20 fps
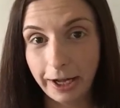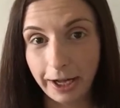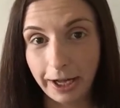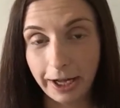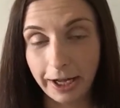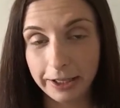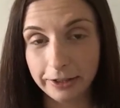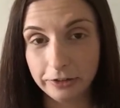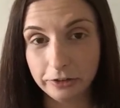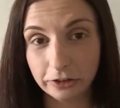
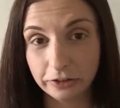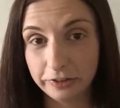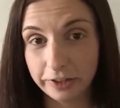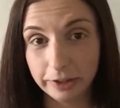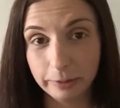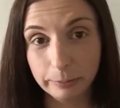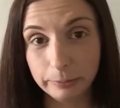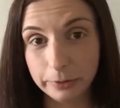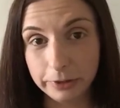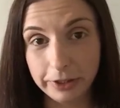I
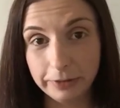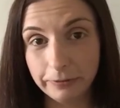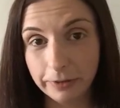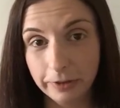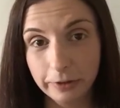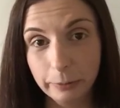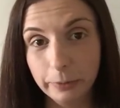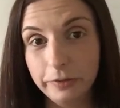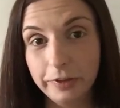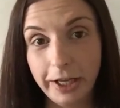just didn't believe
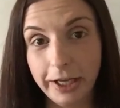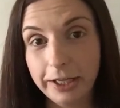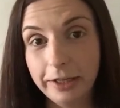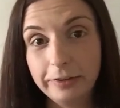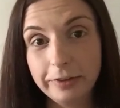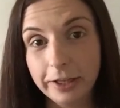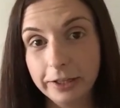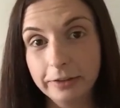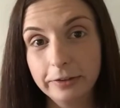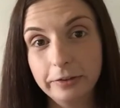that there was
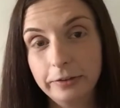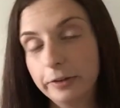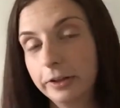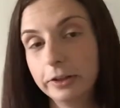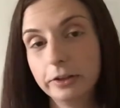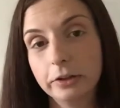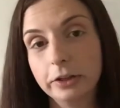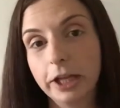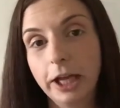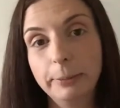anything
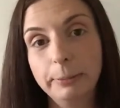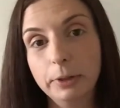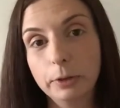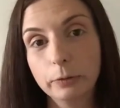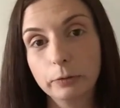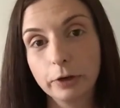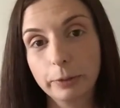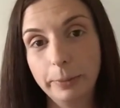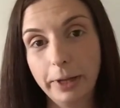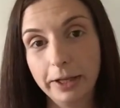that could get
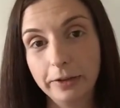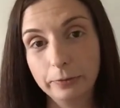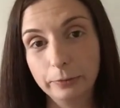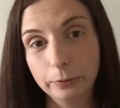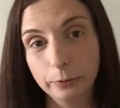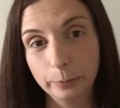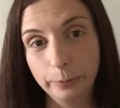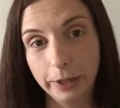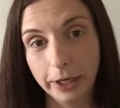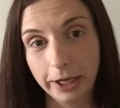me over
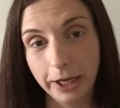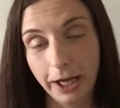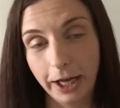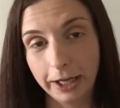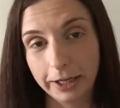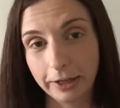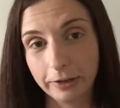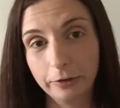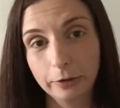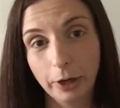emetophobia,
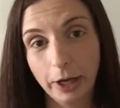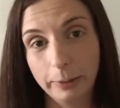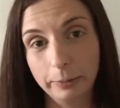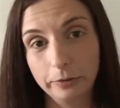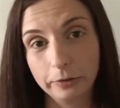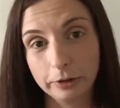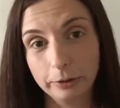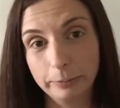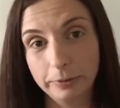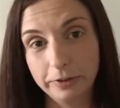and I thought I
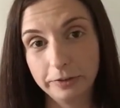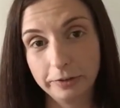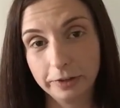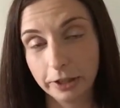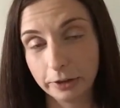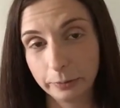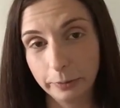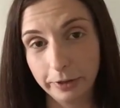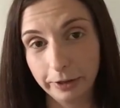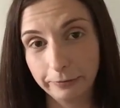was going to be
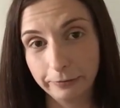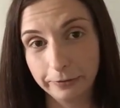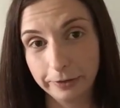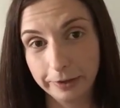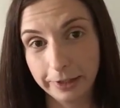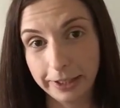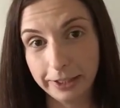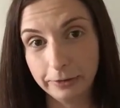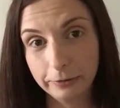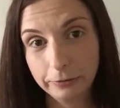stuck with it
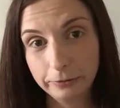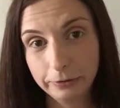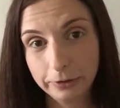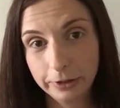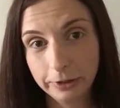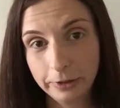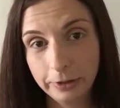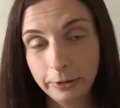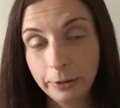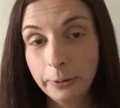for life.
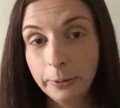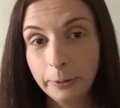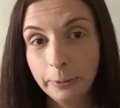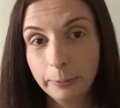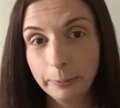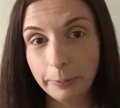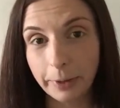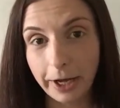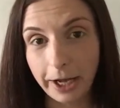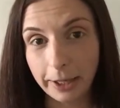
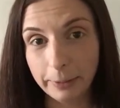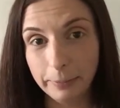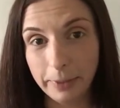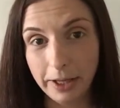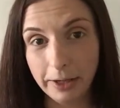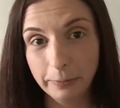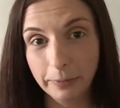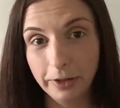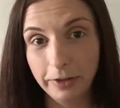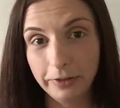But I
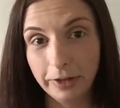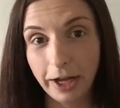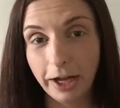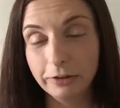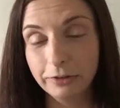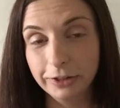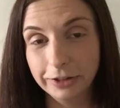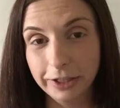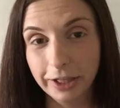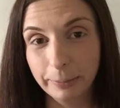met with
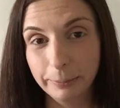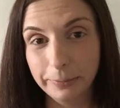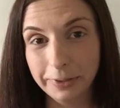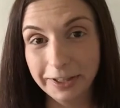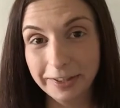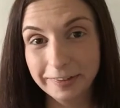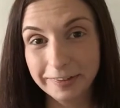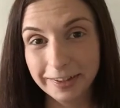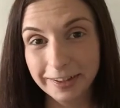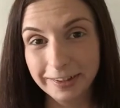a really
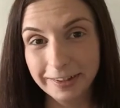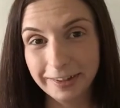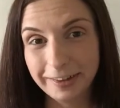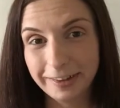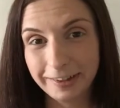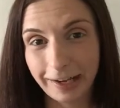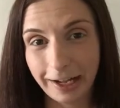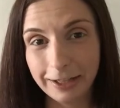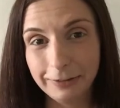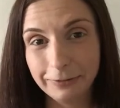amazing
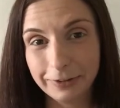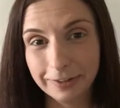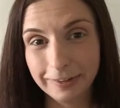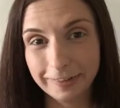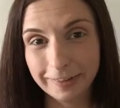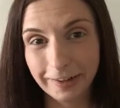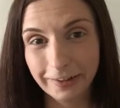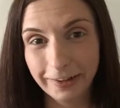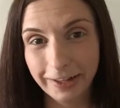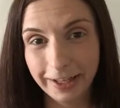Thrive
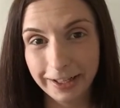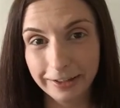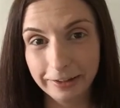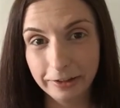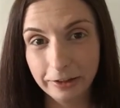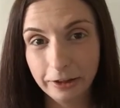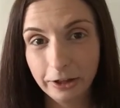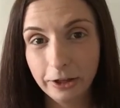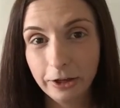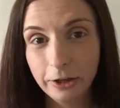
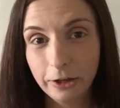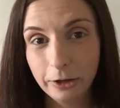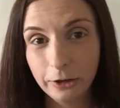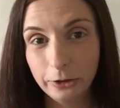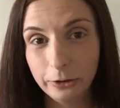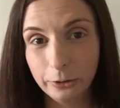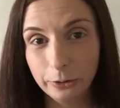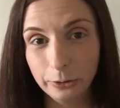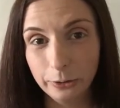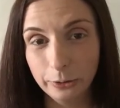consultant
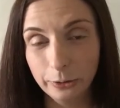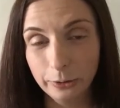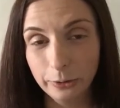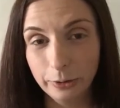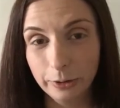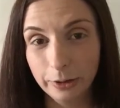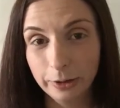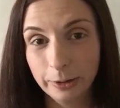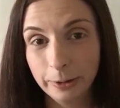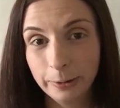
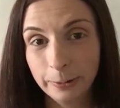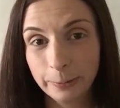who,